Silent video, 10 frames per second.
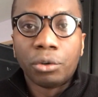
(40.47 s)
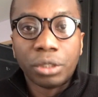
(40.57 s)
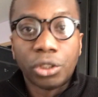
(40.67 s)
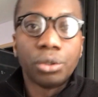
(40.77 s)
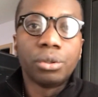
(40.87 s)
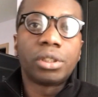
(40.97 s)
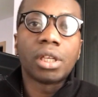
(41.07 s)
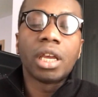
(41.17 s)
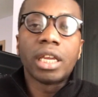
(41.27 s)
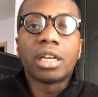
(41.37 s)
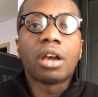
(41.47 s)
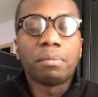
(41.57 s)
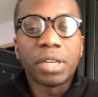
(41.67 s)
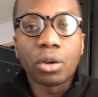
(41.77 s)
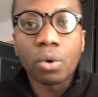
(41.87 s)
reduce
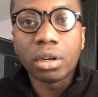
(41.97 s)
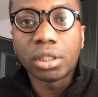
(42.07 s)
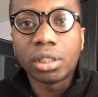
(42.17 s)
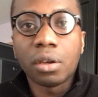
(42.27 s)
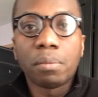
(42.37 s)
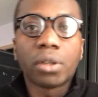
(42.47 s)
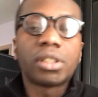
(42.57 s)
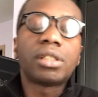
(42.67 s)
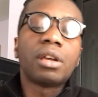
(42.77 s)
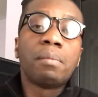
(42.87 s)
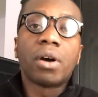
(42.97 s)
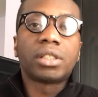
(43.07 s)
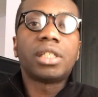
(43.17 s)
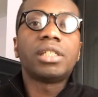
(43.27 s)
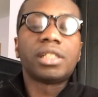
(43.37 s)
income inequality
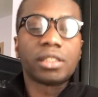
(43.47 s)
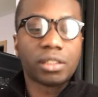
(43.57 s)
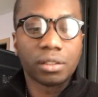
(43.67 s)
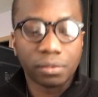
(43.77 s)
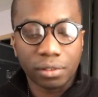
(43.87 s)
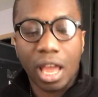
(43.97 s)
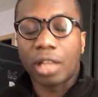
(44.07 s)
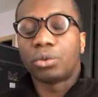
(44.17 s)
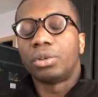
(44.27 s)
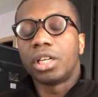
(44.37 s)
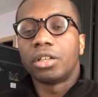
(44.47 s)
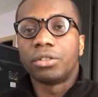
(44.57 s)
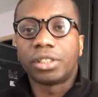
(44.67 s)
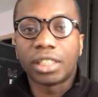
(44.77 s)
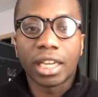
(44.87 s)
among citizens. I totally
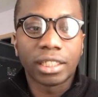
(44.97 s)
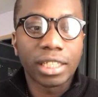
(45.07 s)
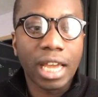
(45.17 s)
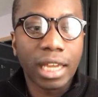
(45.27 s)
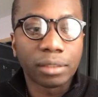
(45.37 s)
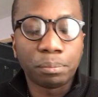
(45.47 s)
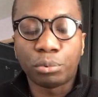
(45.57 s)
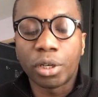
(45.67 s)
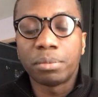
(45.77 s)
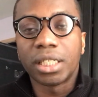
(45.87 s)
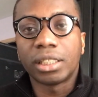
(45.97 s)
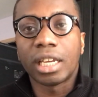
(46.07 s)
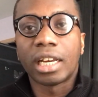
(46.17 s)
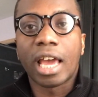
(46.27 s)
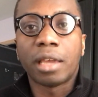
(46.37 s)
understand that premise,
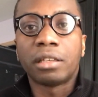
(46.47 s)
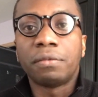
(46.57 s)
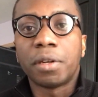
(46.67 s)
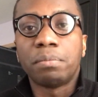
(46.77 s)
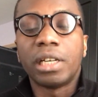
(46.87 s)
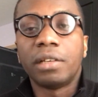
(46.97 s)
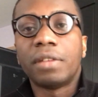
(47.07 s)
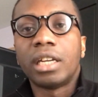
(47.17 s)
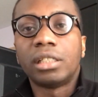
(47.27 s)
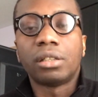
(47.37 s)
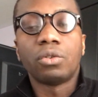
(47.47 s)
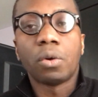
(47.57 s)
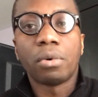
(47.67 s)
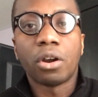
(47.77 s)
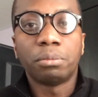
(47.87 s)
and I even believe that it's a
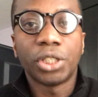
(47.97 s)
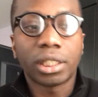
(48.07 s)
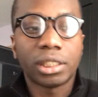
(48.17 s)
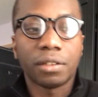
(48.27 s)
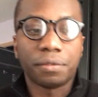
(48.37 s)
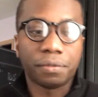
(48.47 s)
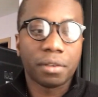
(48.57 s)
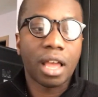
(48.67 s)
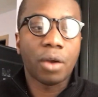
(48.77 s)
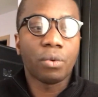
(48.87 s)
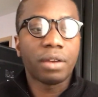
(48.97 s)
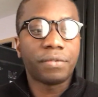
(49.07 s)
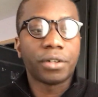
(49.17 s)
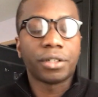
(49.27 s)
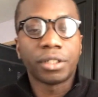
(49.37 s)
noble objective.
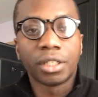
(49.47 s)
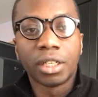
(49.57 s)
However,